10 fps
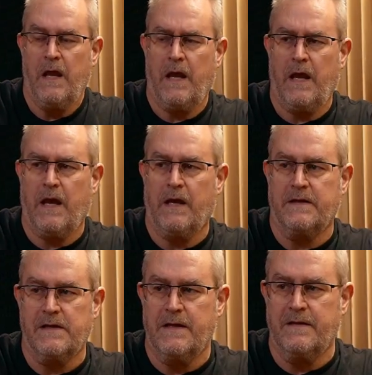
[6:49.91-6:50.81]

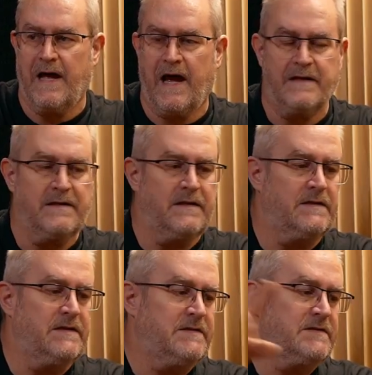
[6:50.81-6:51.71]
And that
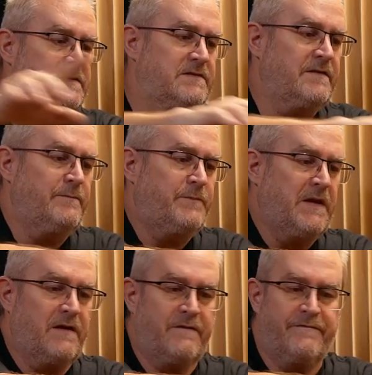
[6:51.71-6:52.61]
is
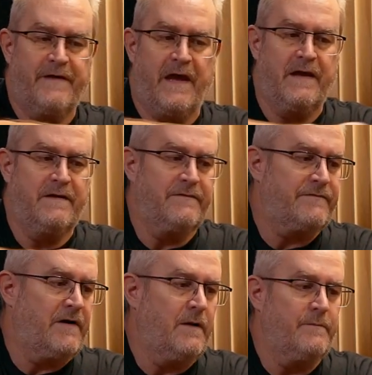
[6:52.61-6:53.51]
being fed
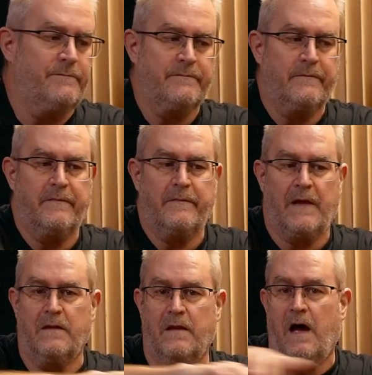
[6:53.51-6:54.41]
from
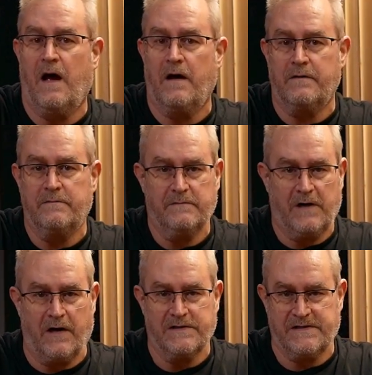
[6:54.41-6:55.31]
a long
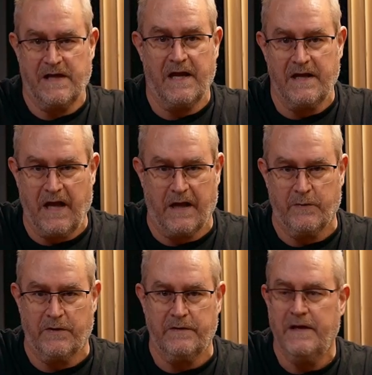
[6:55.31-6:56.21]
RCA
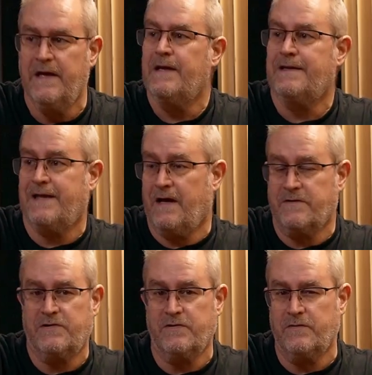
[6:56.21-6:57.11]
cable down
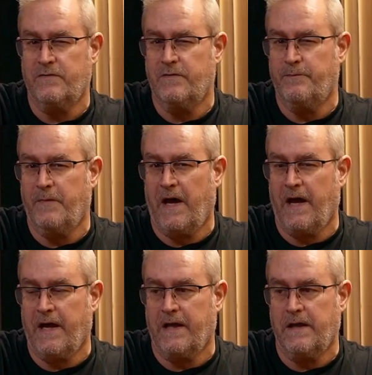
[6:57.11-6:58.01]
to
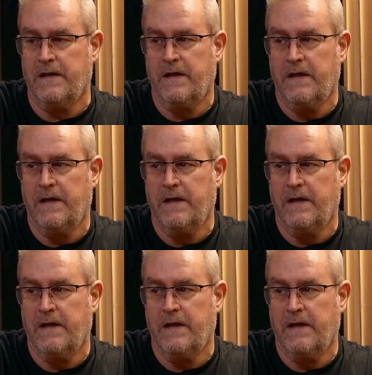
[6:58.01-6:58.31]
my